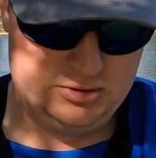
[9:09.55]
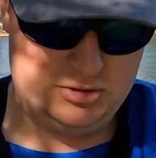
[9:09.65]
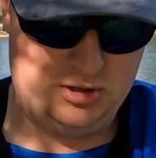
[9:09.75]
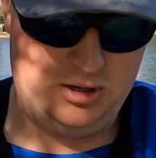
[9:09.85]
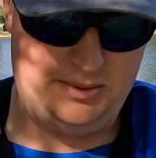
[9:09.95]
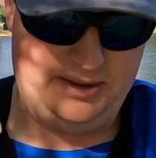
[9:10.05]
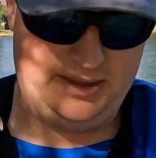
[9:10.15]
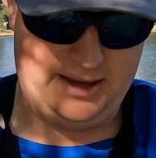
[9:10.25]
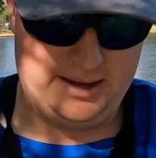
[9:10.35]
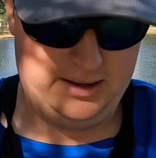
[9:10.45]
So sorry about
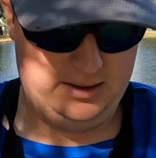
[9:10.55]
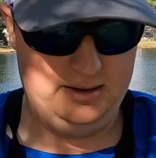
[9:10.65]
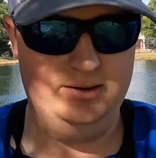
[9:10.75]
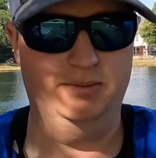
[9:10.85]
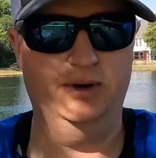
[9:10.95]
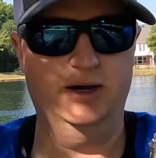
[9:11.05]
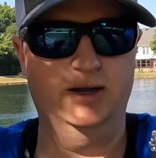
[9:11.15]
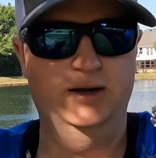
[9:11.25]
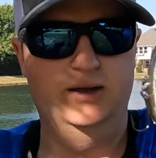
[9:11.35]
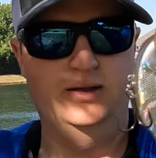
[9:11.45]
that.
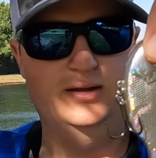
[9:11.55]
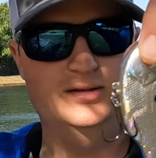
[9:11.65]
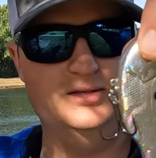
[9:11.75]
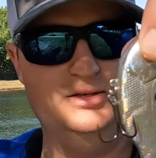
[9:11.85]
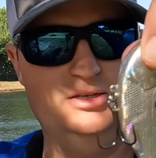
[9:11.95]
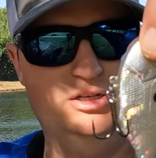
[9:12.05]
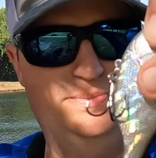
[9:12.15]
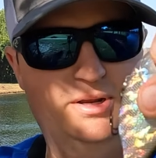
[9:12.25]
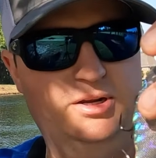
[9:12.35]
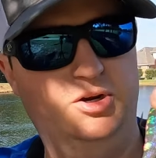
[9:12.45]
But this is a
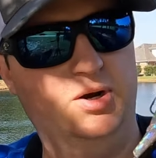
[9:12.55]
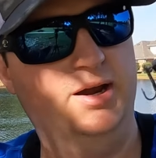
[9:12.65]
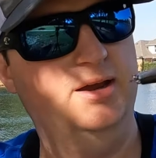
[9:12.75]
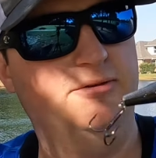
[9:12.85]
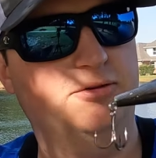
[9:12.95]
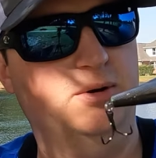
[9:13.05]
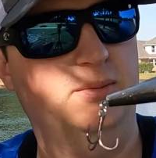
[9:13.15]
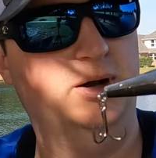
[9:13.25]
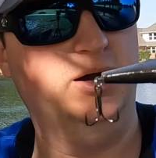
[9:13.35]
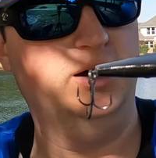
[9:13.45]
suspending crank
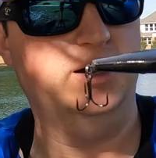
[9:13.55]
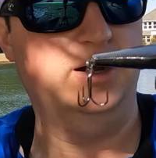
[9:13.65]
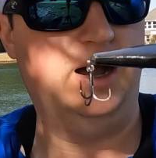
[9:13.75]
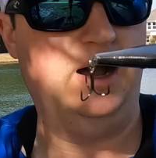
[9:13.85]
from uh,